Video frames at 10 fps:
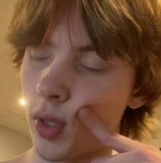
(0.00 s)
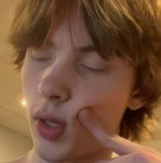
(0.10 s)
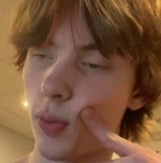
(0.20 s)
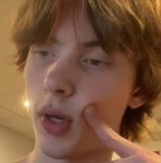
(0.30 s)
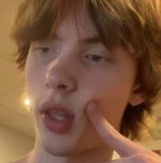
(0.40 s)

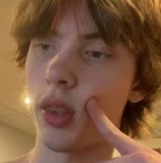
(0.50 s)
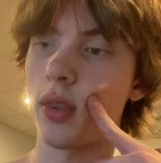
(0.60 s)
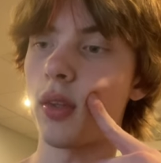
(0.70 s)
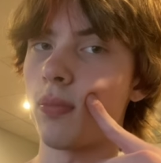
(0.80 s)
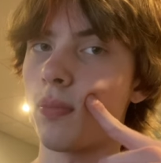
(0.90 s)
With
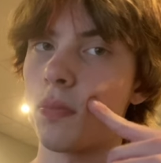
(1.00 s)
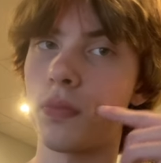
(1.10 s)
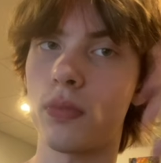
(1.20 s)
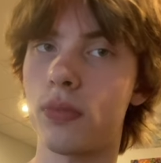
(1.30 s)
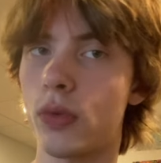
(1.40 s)

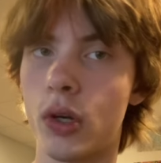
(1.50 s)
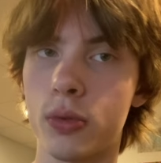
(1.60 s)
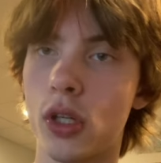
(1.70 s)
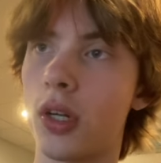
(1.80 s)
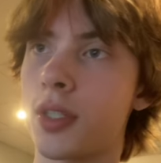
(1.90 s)

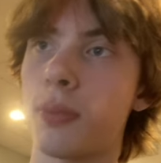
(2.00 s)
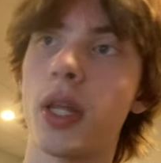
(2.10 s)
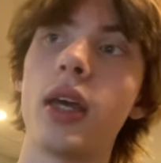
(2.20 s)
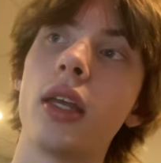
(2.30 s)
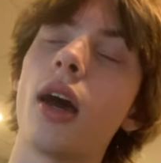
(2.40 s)
Grimmsnarl doesn't
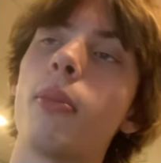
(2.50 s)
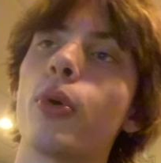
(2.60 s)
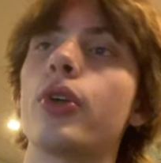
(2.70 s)
play any onboard